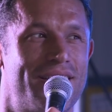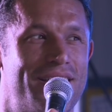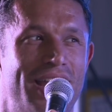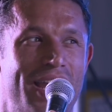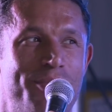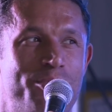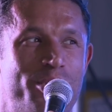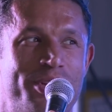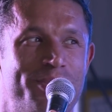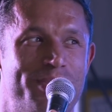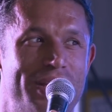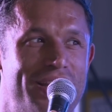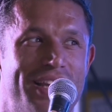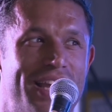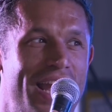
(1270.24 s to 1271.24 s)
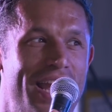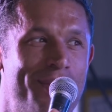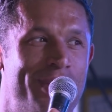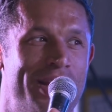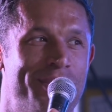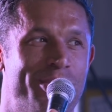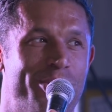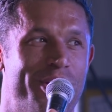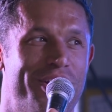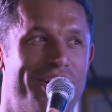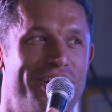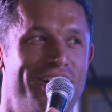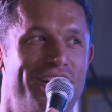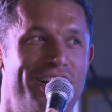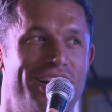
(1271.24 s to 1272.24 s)
the game wouldn't be the game anymore.
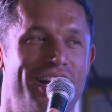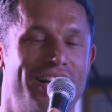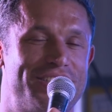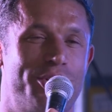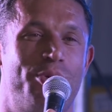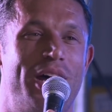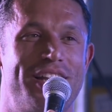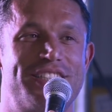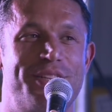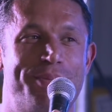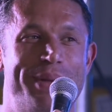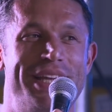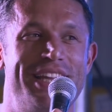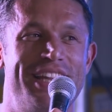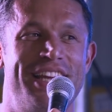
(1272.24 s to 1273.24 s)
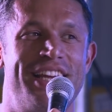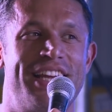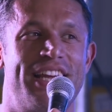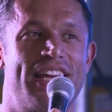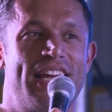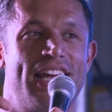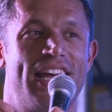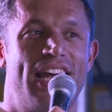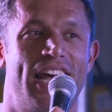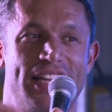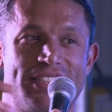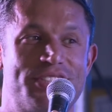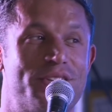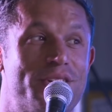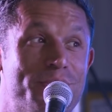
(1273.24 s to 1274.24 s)
And so while it's appealing
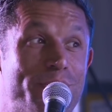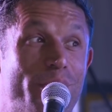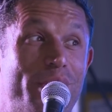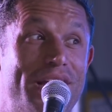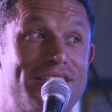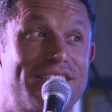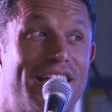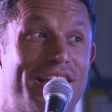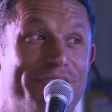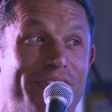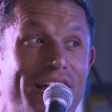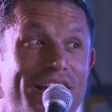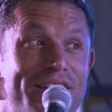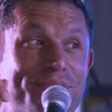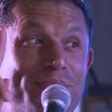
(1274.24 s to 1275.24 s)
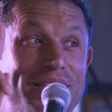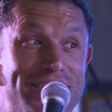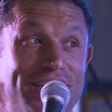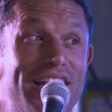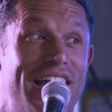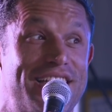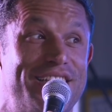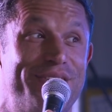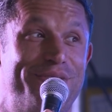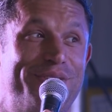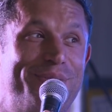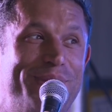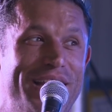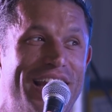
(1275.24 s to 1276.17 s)
at certain points, like if I could be selective